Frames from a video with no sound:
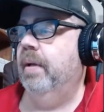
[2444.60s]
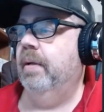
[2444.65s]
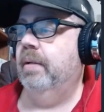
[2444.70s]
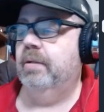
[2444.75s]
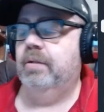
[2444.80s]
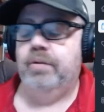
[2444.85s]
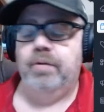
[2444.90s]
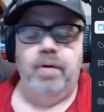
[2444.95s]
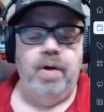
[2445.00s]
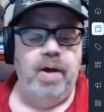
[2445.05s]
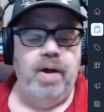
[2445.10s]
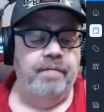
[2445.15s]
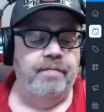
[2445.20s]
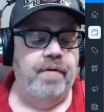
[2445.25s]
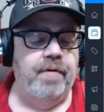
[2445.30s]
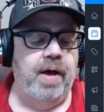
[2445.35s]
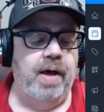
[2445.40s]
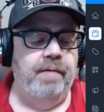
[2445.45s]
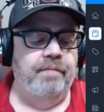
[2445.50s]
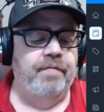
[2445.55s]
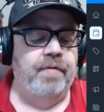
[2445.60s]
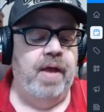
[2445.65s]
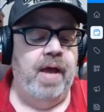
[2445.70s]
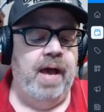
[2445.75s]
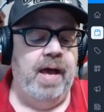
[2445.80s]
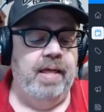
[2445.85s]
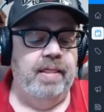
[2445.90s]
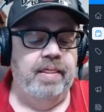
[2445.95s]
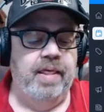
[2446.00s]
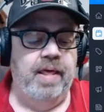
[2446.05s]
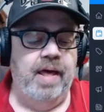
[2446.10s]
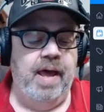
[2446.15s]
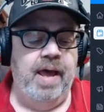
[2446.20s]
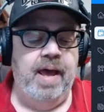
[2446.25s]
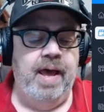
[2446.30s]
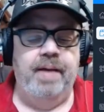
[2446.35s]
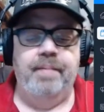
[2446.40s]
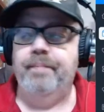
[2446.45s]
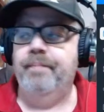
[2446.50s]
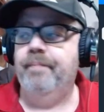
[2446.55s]
So I've got
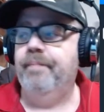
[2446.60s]
that,